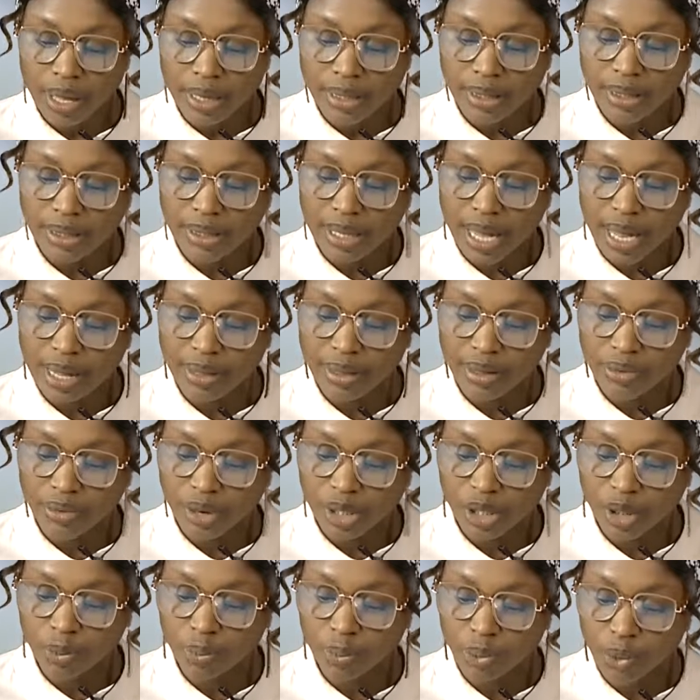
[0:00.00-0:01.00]
signed the
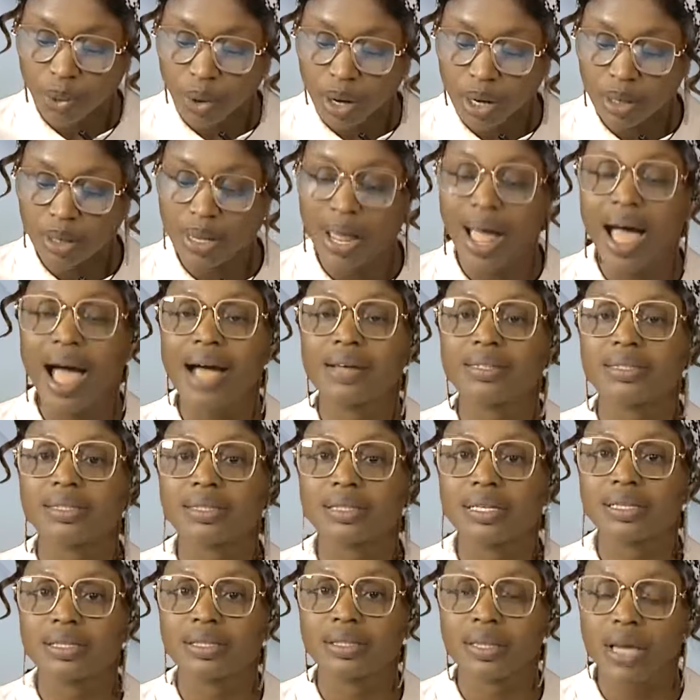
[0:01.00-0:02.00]
reciprocal
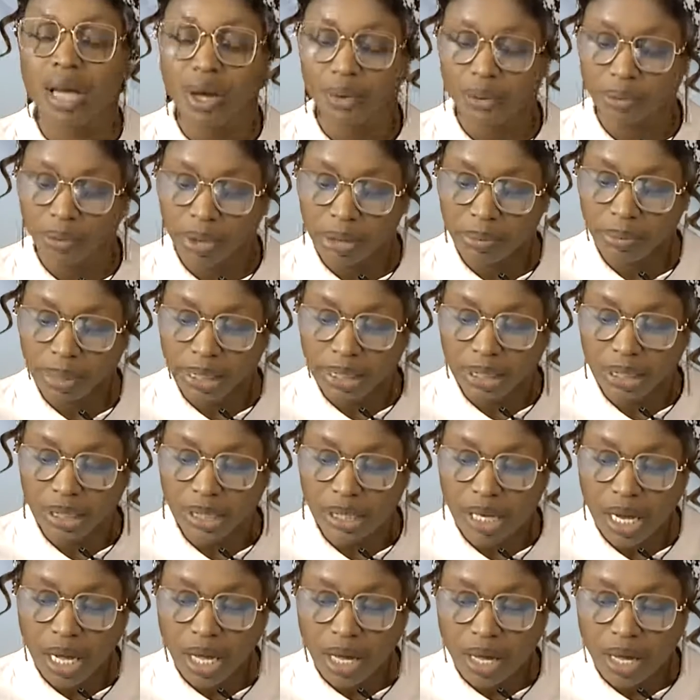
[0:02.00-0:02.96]
access agreement.